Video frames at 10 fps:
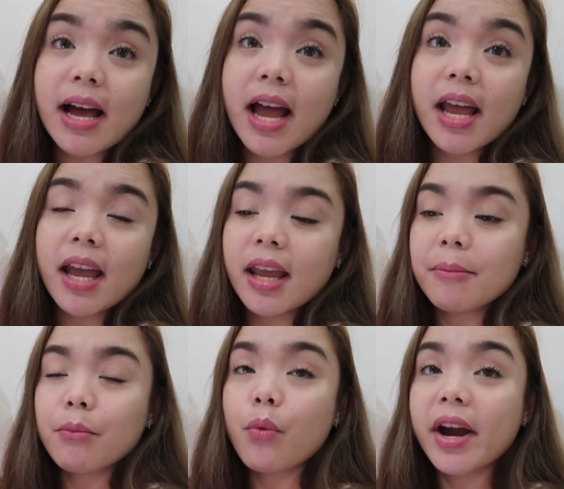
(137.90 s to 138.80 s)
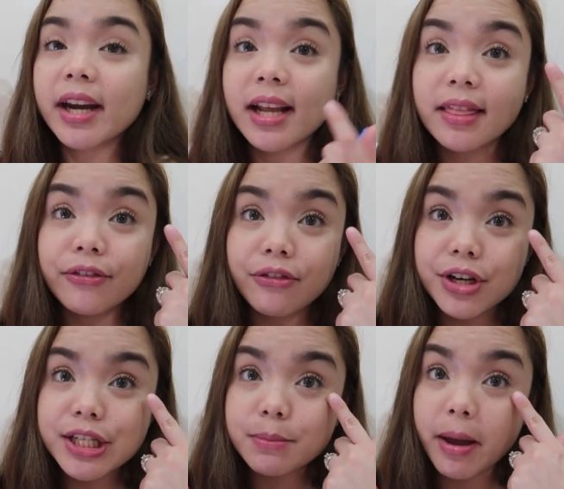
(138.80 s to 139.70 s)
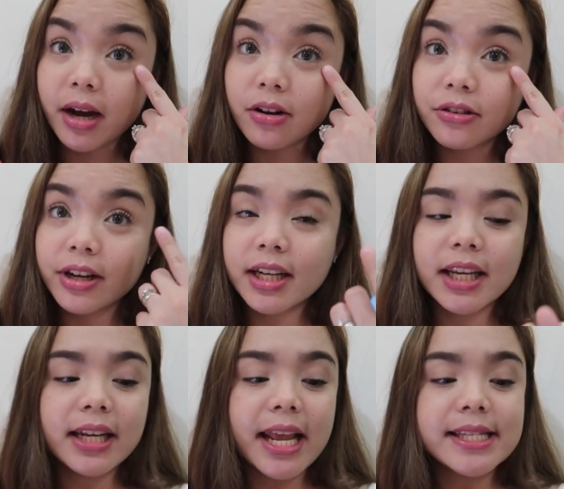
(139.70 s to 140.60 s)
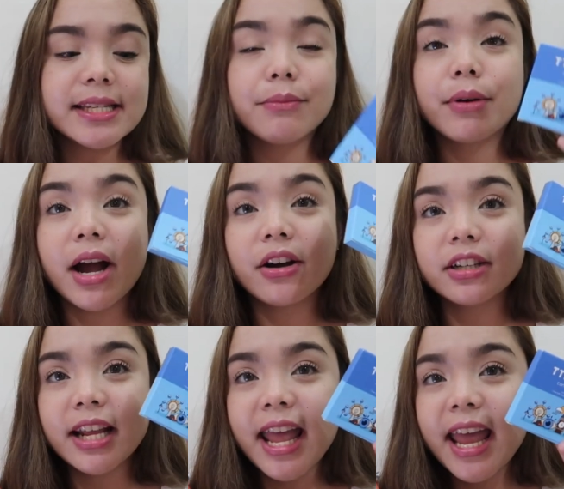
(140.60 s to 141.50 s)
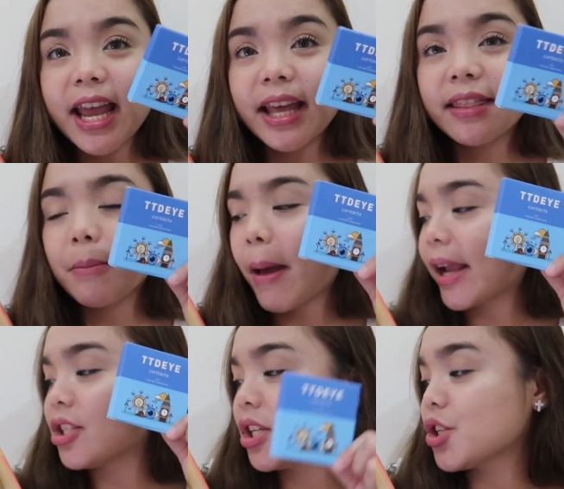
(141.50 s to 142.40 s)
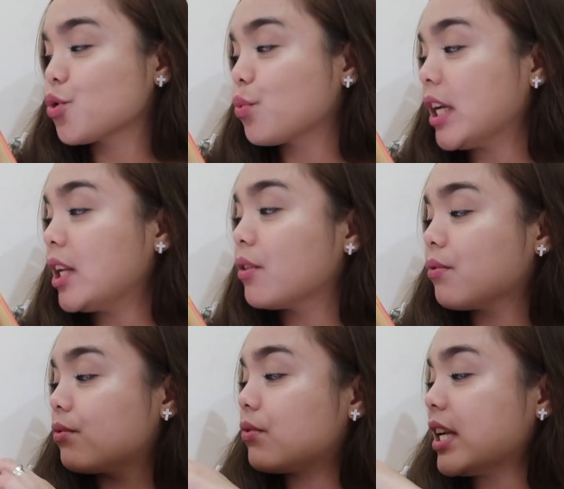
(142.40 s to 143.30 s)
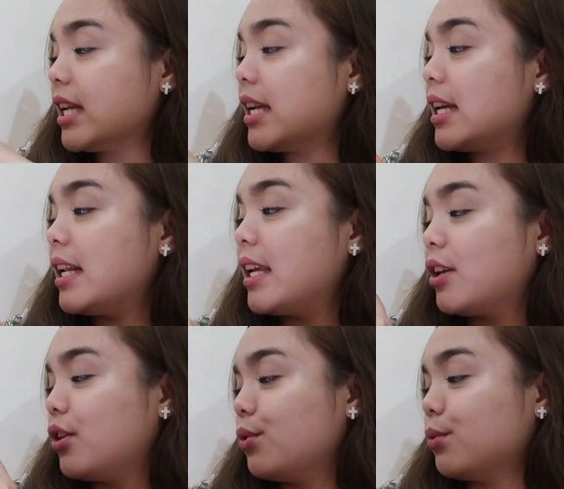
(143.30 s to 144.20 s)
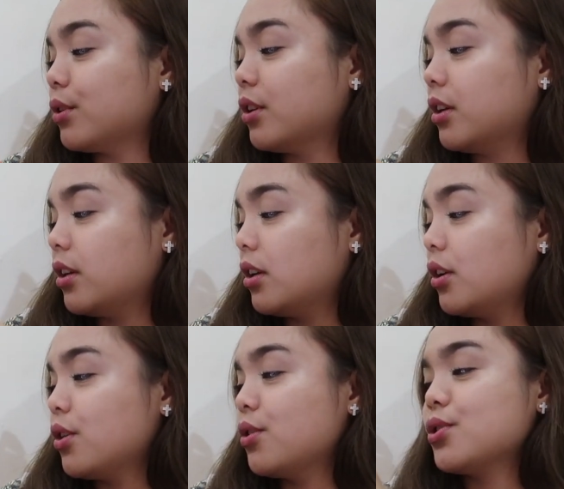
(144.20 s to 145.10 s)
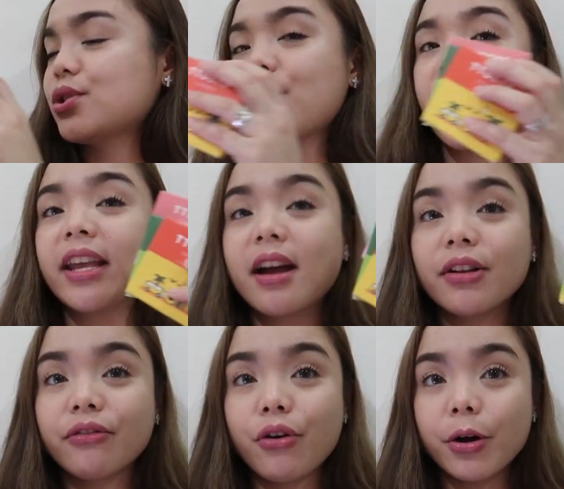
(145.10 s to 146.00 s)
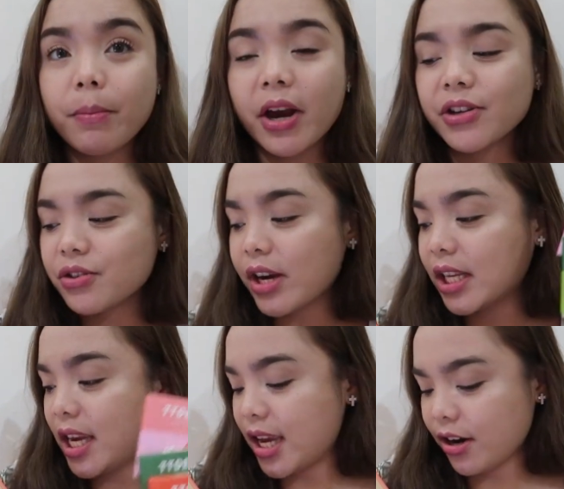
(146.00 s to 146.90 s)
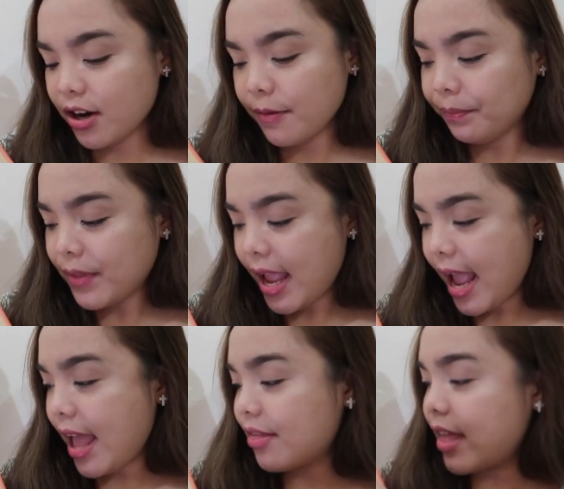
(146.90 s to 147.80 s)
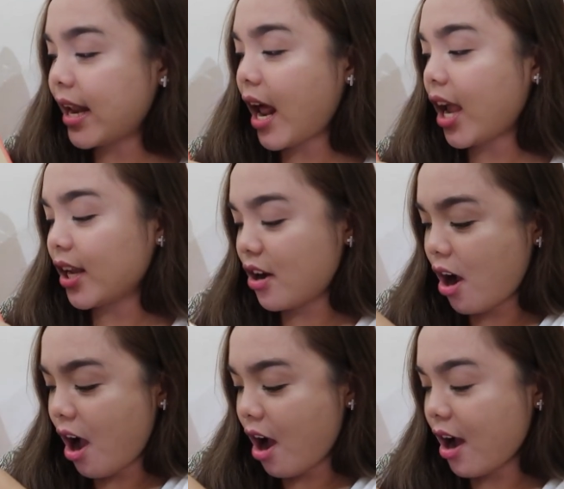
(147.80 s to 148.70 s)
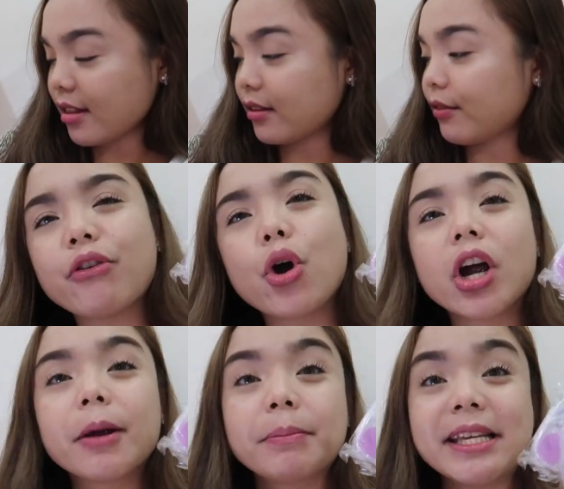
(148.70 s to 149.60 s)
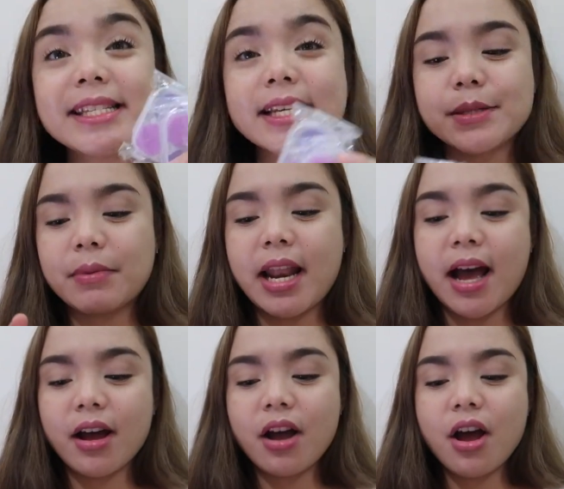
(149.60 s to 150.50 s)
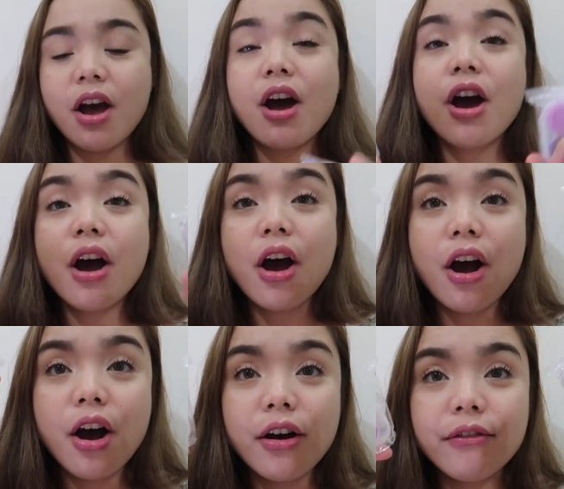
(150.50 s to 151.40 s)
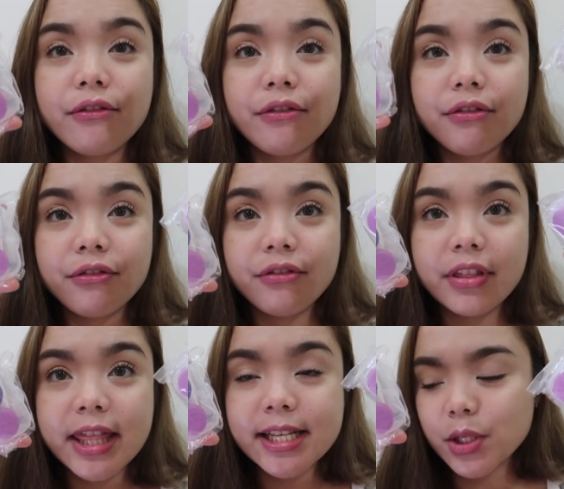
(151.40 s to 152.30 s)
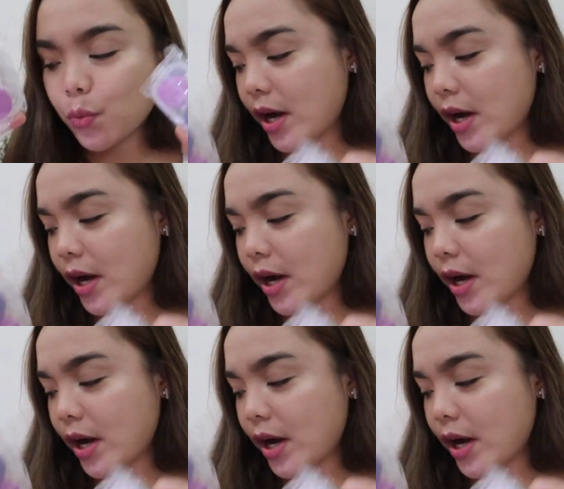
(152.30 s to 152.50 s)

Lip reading: I'm wearing the first pair already, Daisy Brown. And the packaging is really, really cute. So I got 4 pairs right here. And then I got 4 pieces pala of this